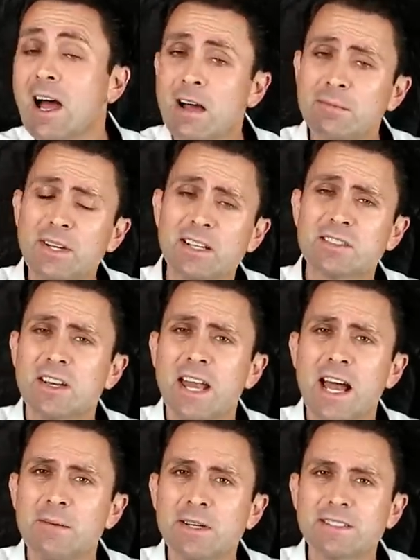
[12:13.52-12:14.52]
I'm Dustin
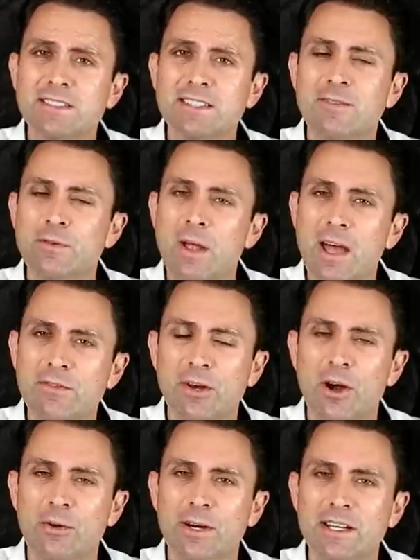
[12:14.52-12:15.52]
Abbott. If you haven't
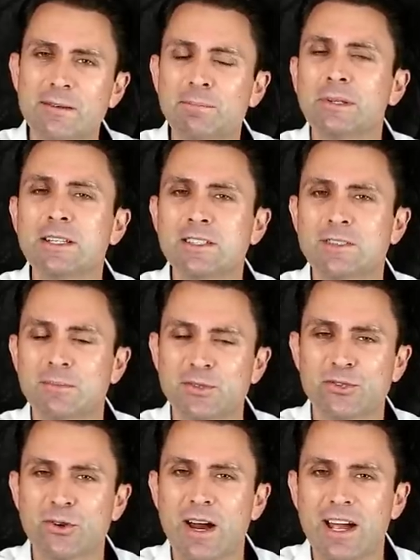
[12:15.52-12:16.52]
already, please
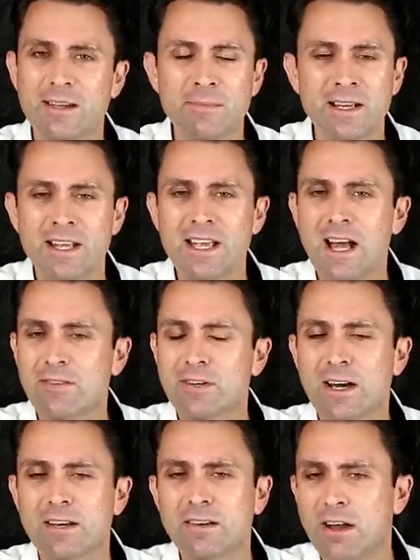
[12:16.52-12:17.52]
subscribe. I've
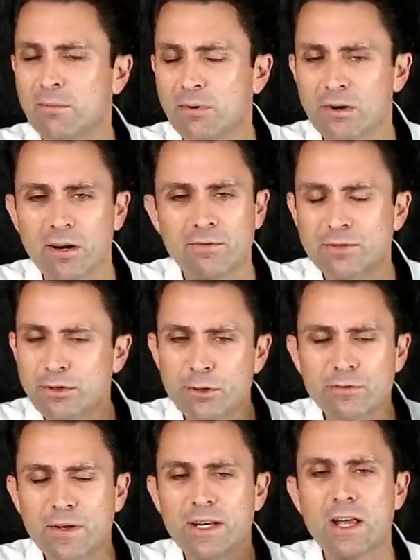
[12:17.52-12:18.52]
got a number of
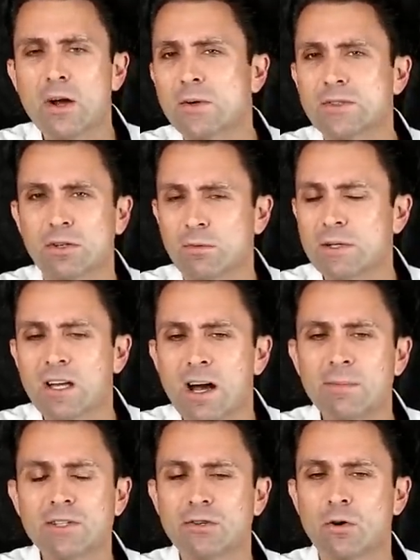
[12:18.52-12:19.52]
new videos that will be
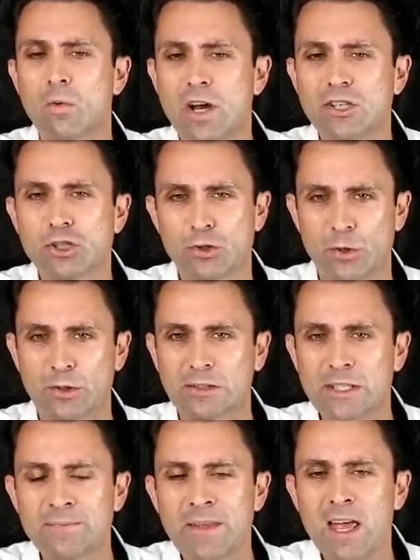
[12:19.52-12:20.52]
coming your way
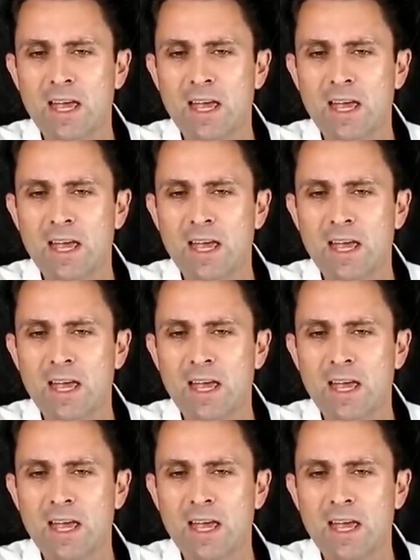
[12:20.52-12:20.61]
shortly,